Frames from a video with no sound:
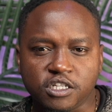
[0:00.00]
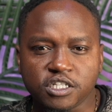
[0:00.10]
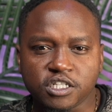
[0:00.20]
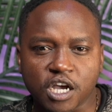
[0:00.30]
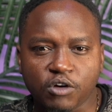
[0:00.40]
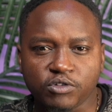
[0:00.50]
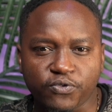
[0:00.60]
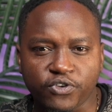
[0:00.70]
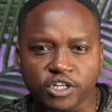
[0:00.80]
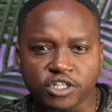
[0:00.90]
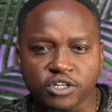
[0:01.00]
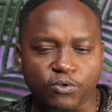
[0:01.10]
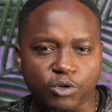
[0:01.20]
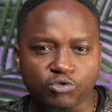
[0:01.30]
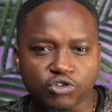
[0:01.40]
is how the French
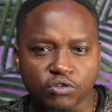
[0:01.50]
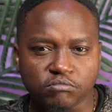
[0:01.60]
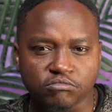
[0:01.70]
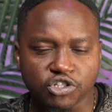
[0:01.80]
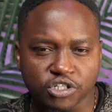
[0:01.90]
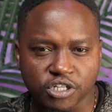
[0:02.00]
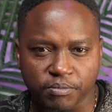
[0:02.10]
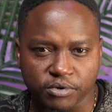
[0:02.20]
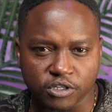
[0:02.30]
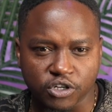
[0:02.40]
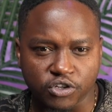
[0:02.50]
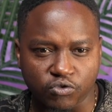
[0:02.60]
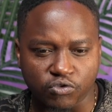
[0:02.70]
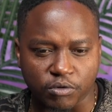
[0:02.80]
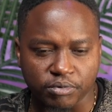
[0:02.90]
Revolution shaped
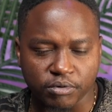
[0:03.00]
Europe.